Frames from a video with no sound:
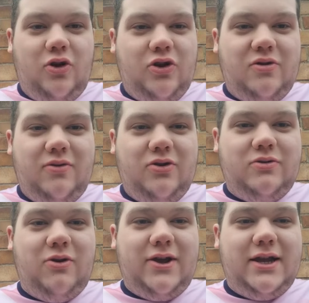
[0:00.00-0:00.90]
not a good
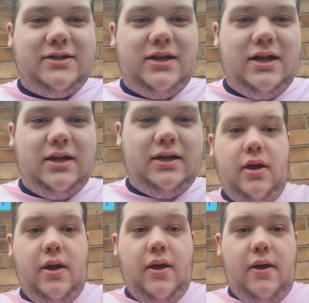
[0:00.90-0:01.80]
spot yesterday.
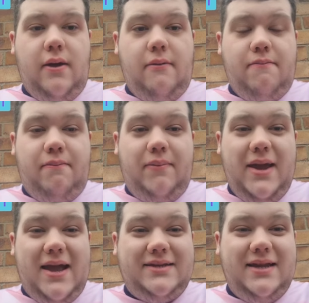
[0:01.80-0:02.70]

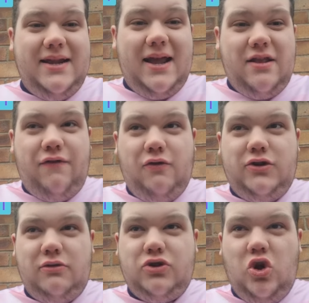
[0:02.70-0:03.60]
But yes, in the end, the
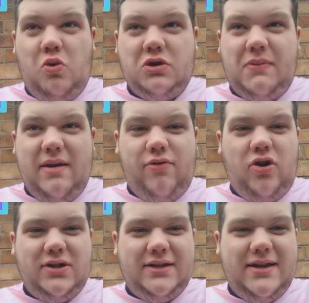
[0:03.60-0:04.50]
full-time score was Peter
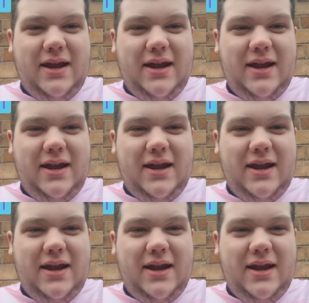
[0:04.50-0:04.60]
United